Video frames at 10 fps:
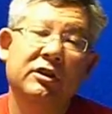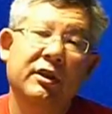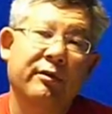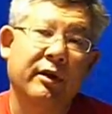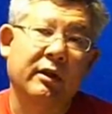
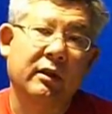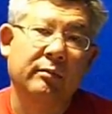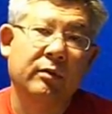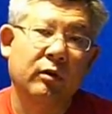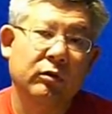Sierra
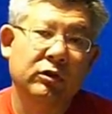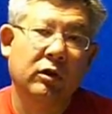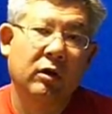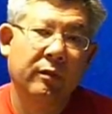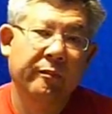Club. Those
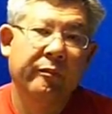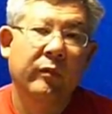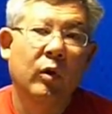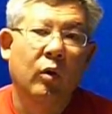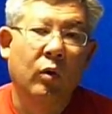are
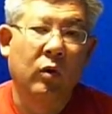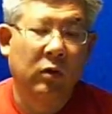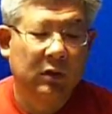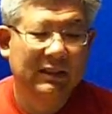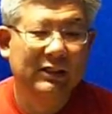
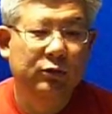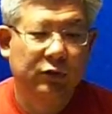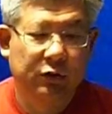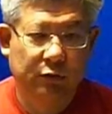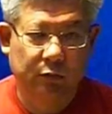all
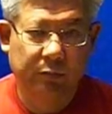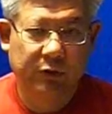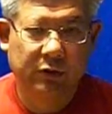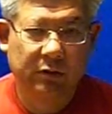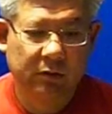interest
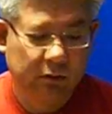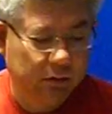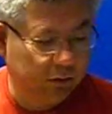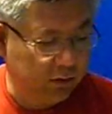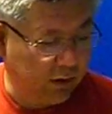groups,
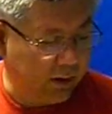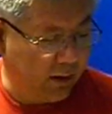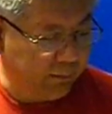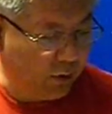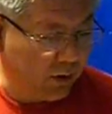right,
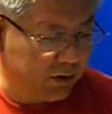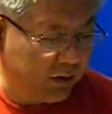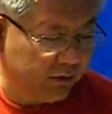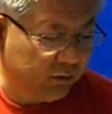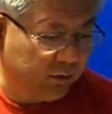and
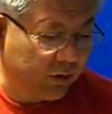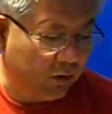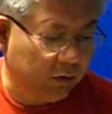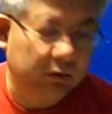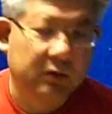part of what we
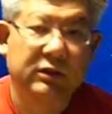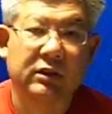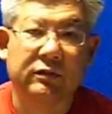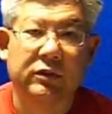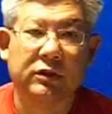call
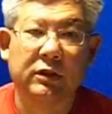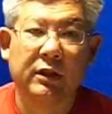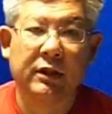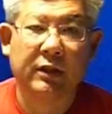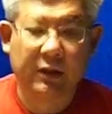civil
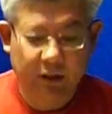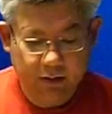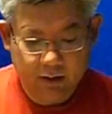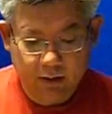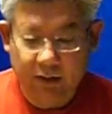society.
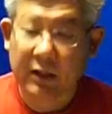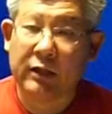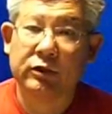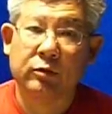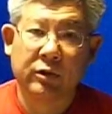
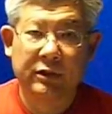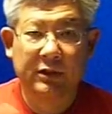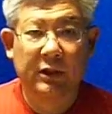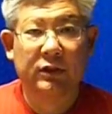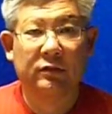National
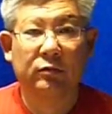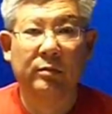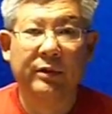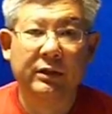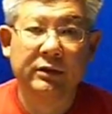Organization of
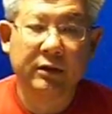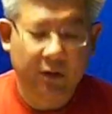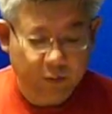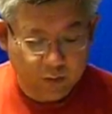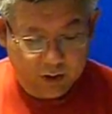Women is
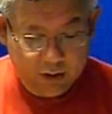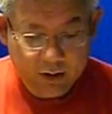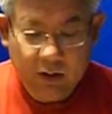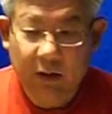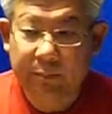another one.
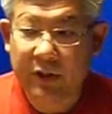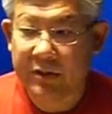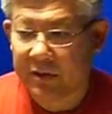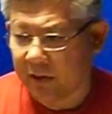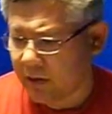
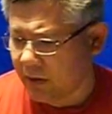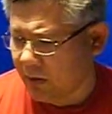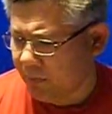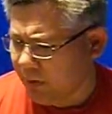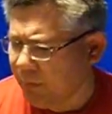
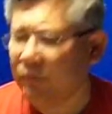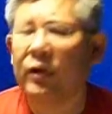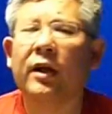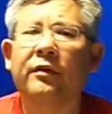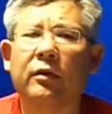PETA, People
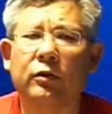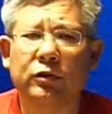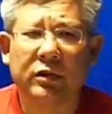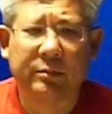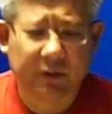for the
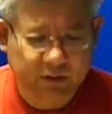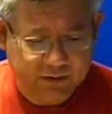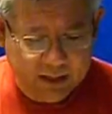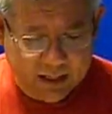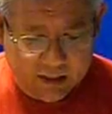Ethical Treatment
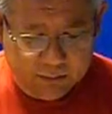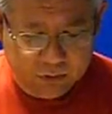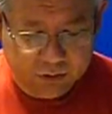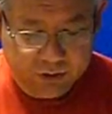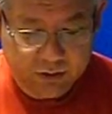of
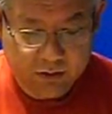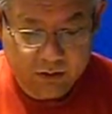Animals.